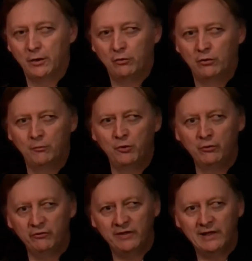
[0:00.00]
The
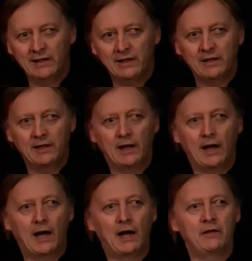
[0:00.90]
music
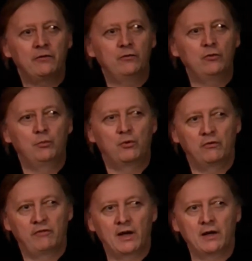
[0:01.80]
has to
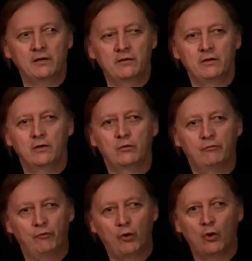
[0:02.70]
provide the
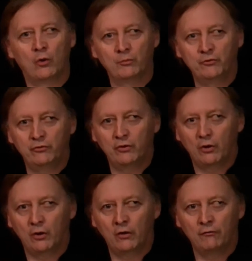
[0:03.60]
forms
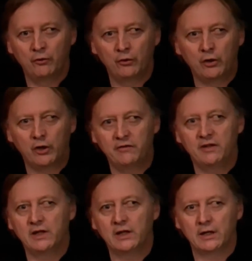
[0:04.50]
of the
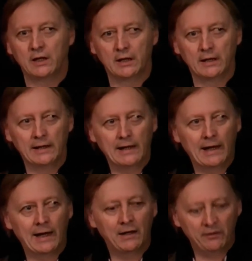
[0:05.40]
cutting,
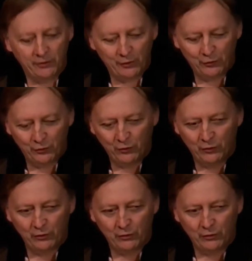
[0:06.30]
and the